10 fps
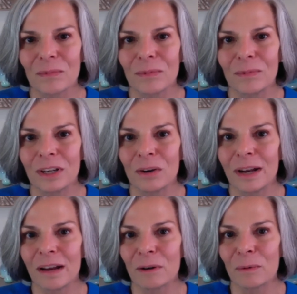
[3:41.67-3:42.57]
we don't
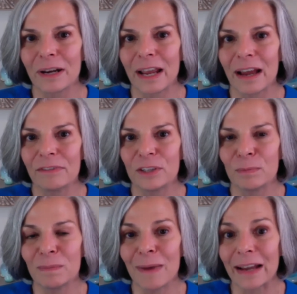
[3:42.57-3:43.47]
ever want to have to
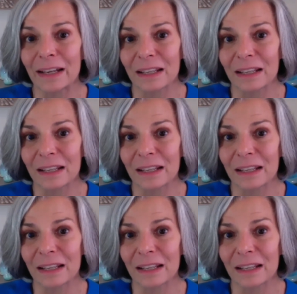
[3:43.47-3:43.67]
be back in